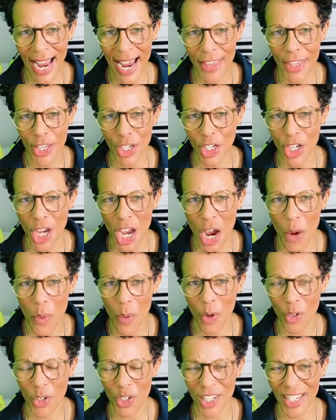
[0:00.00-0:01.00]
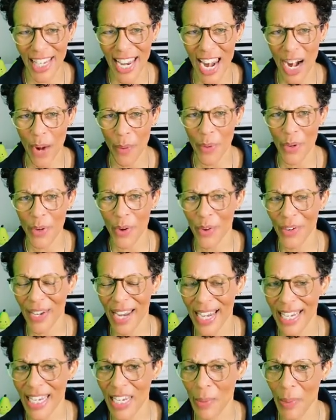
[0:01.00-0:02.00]
either go or just carry on
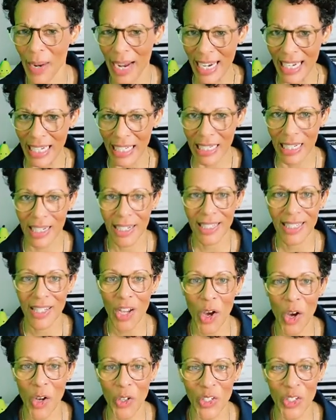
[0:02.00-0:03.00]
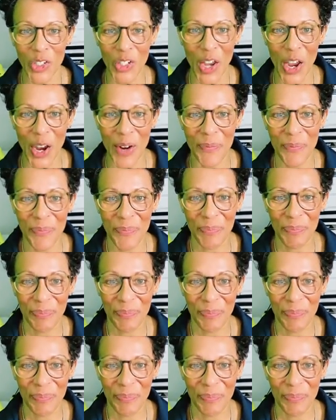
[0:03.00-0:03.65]
anyway. It's hard to know.